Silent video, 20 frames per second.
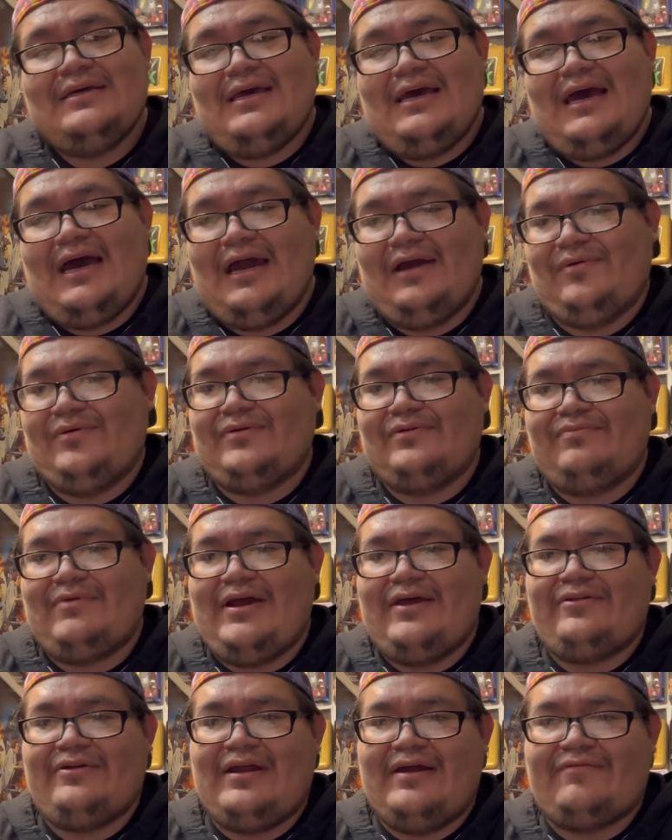I would
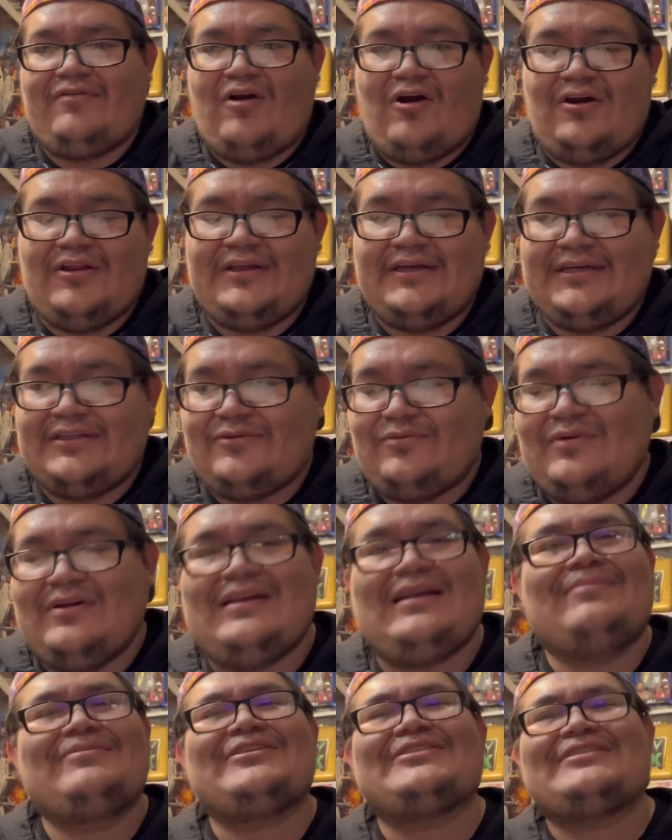rather have Harley get the win.
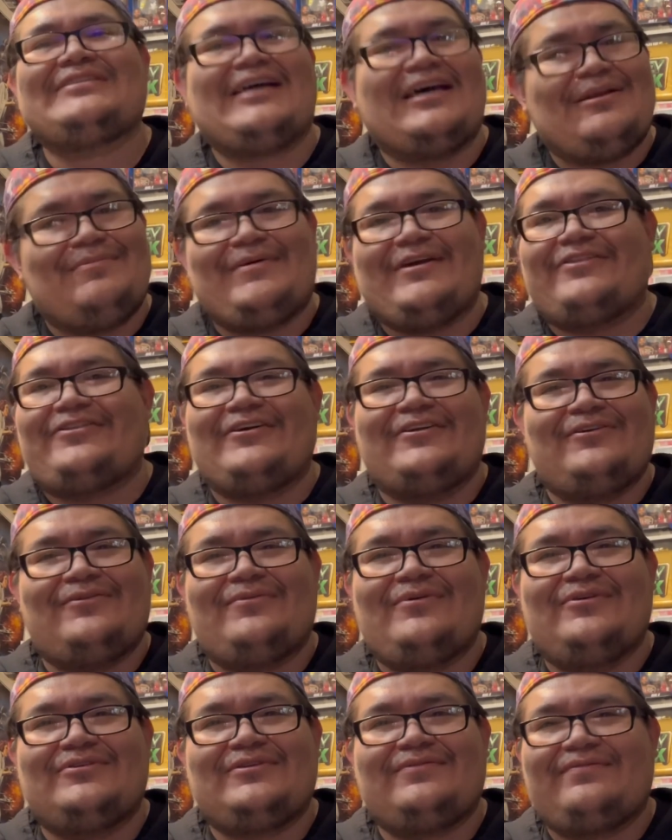I'm just not a big Thunder
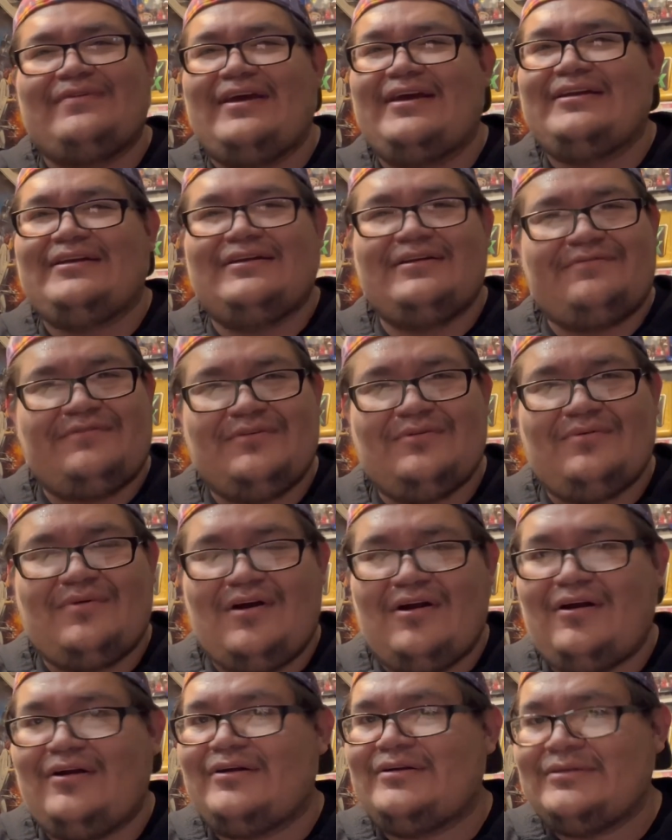Rosa fan, and if you
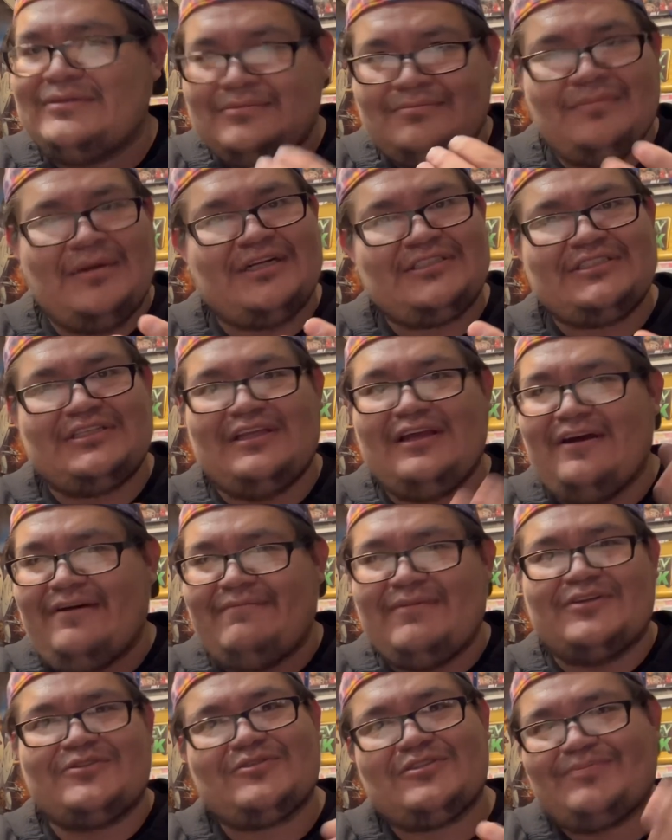are, much love,
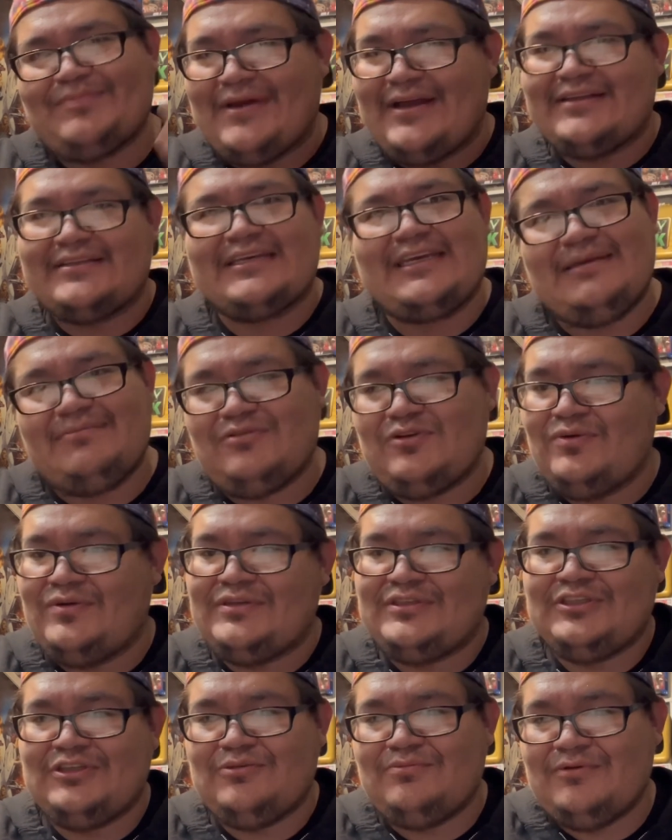much respect. Keep
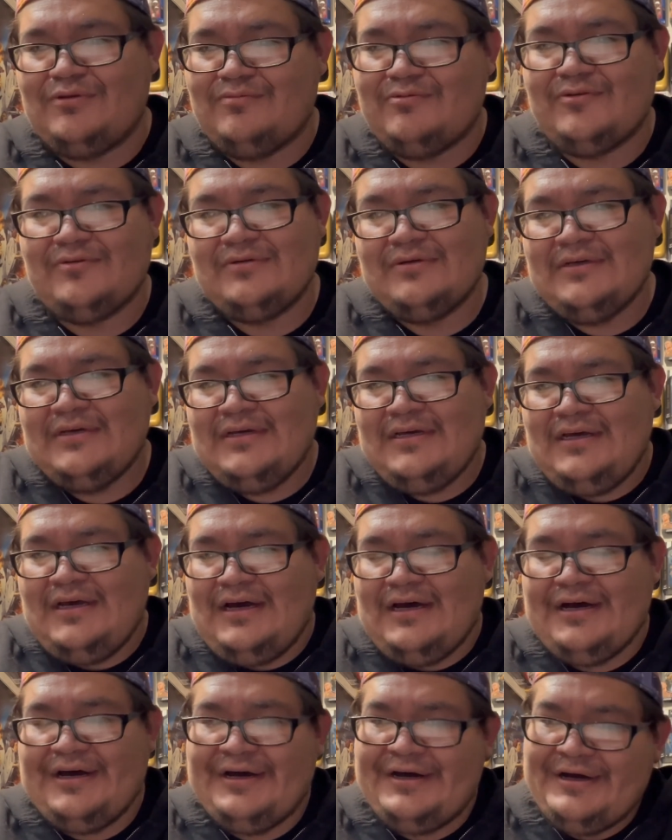doing you, boo boo.
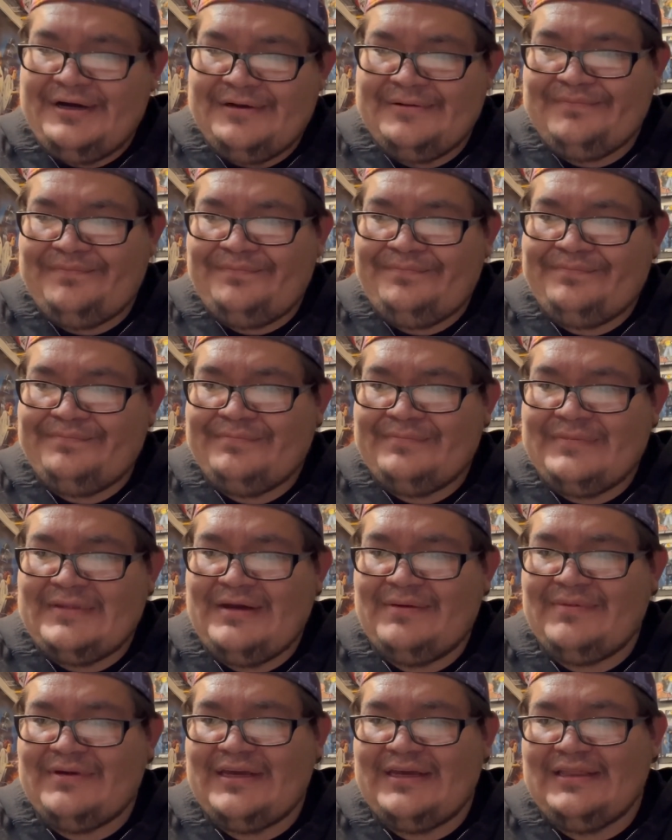
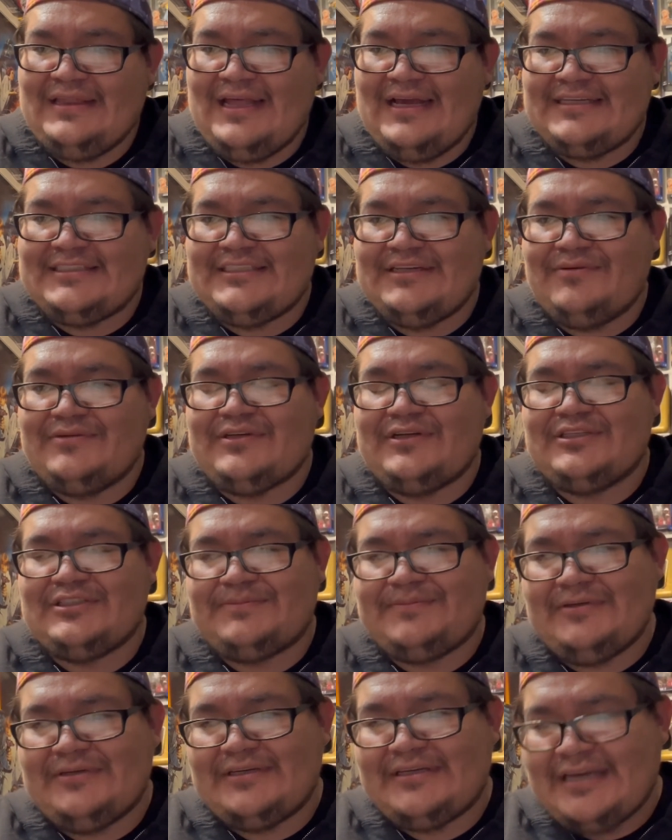Then we get Lexi with
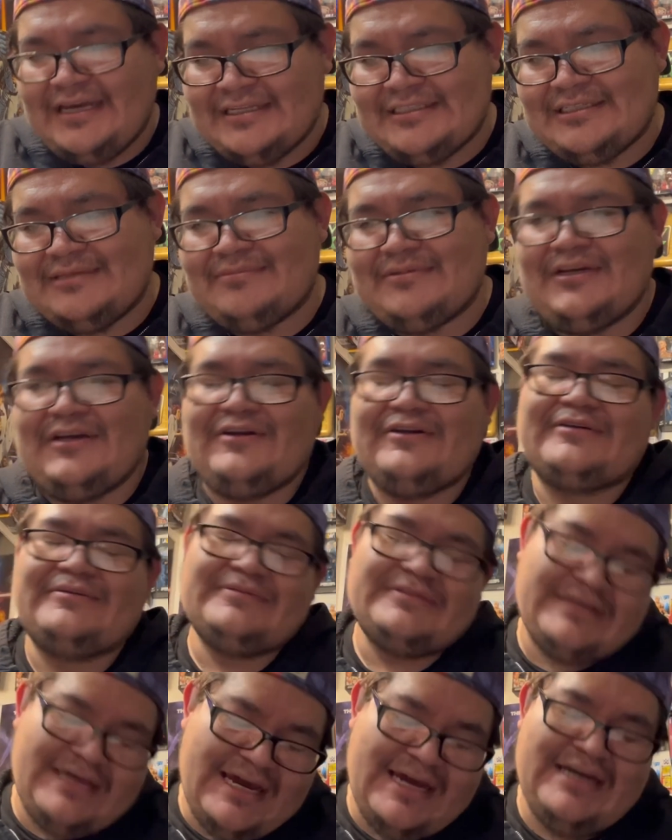Undisputed Kingdom. Then here
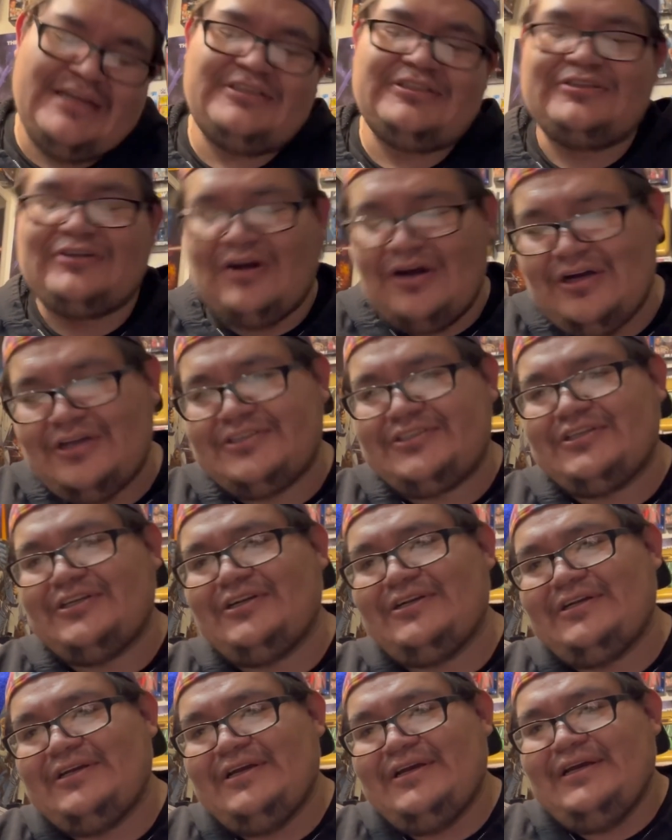comes Cage and
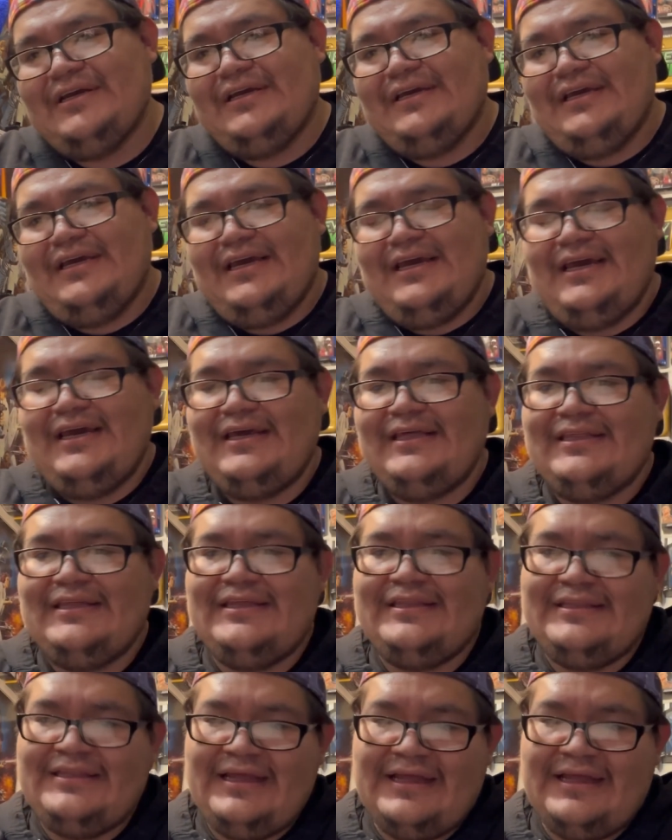Archer. And